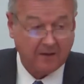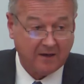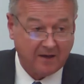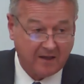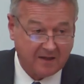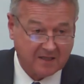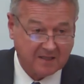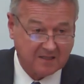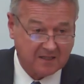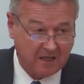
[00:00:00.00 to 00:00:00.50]

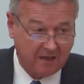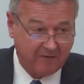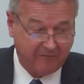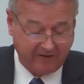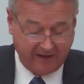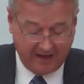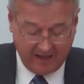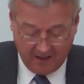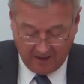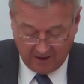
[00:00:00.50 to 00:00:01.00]
another
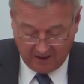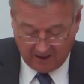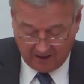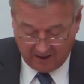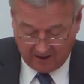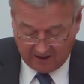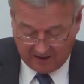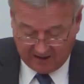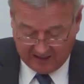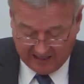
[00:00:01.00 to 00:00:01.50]
survey,
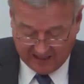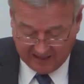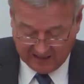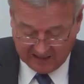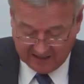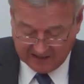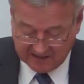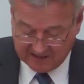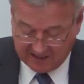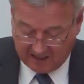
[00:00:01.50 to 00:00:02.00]

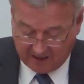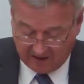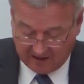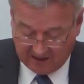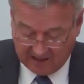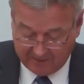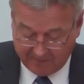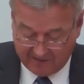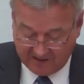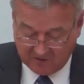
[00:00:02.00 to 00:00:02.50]
London is
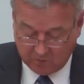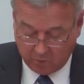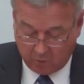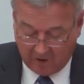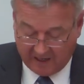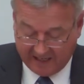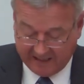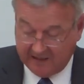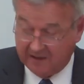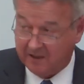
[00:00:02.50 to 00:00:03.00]
currently the most
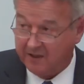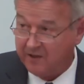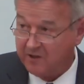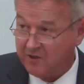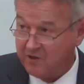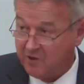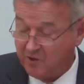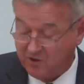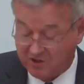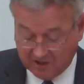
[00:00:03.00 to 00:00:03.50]
widely
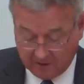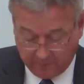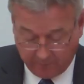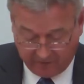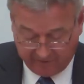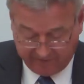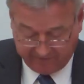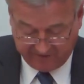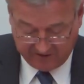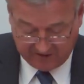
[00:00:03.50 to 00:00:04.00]
used
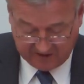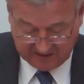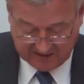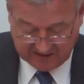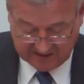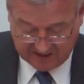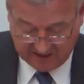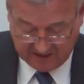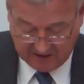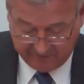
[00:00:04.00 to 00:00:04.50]
and
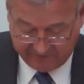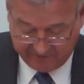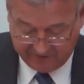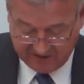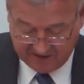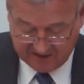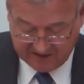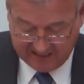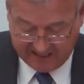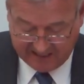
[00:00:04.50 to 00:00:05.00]
preferred seat
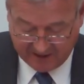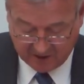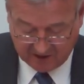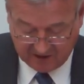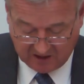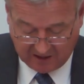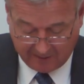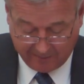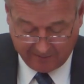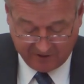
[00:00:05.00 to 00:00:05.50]
for
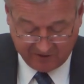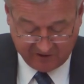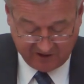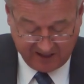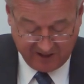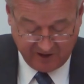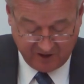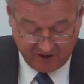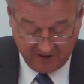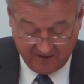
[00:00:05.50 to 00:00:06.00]
international
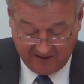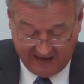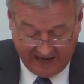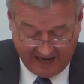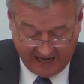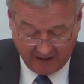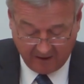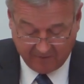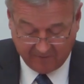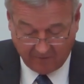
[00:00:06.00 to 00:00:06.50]
arbitration,
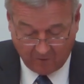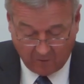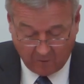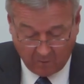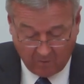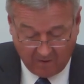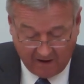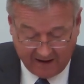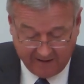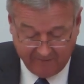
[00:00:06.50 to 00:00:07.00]
ahead of
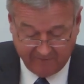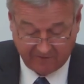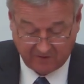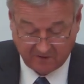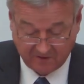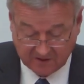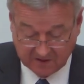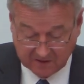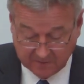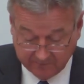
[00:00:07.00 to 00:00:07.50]
all
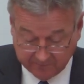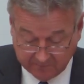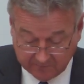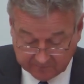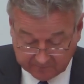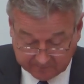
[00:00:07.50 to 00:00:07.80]
rivals.